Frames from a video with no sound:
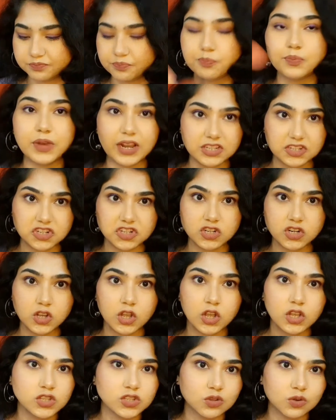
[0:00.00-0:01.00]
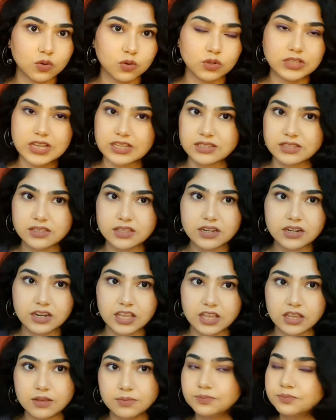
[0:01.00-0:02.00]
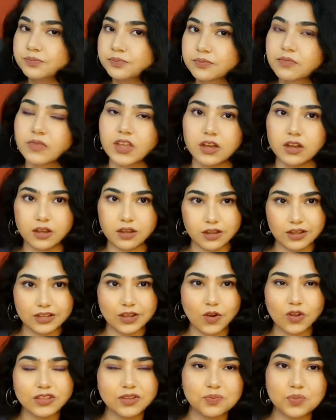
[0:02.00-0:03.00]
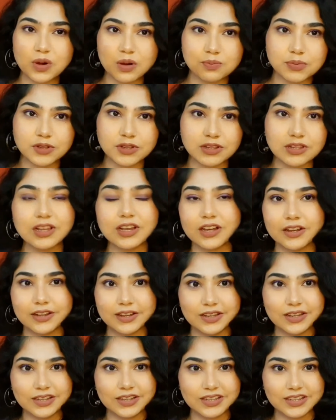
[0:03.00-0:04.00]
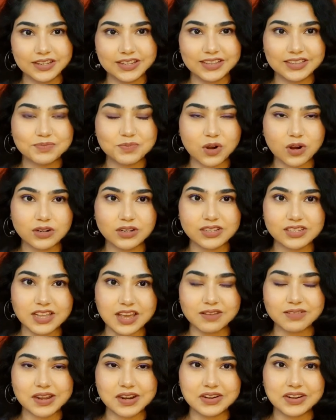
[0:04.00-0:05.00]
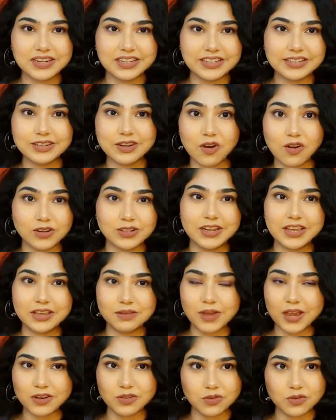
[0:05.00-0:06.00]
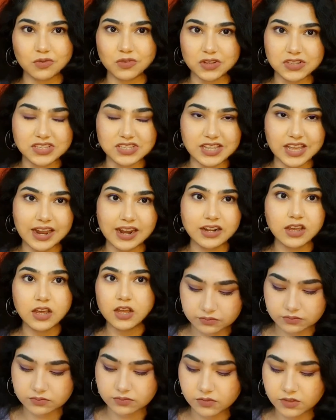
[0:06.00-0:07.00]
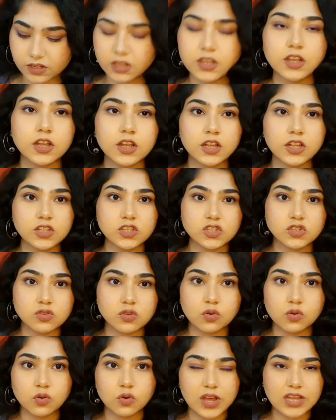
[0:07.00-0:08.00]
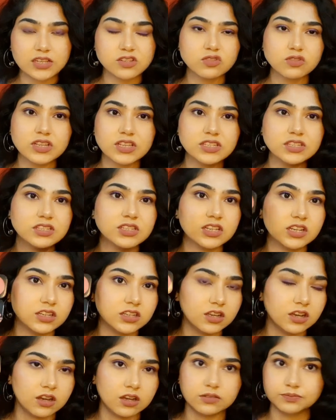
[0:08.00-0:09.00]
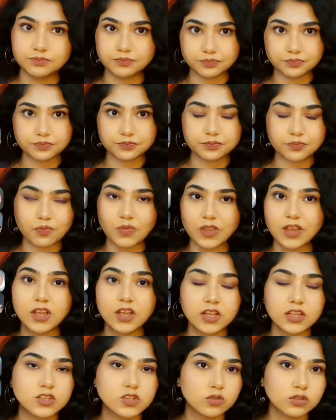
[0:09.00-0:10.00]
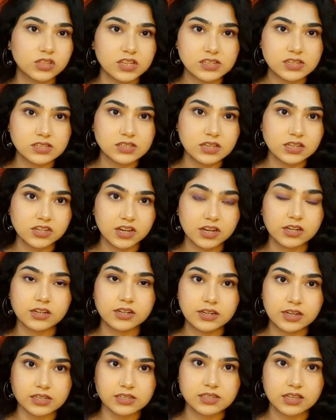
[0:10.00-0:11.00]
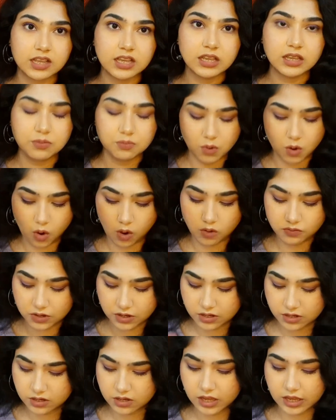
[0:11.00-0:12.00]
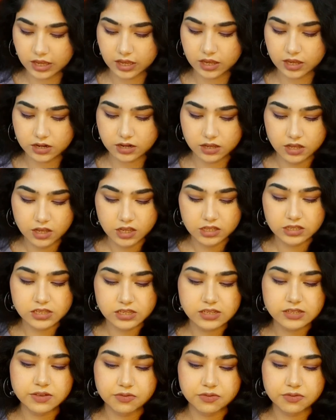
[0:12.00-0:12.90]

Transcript: Blush. So that's the name. All the purple products have a really long name. I don't know what's that. So as you can see, so this is the shade Dusky Mauve, and this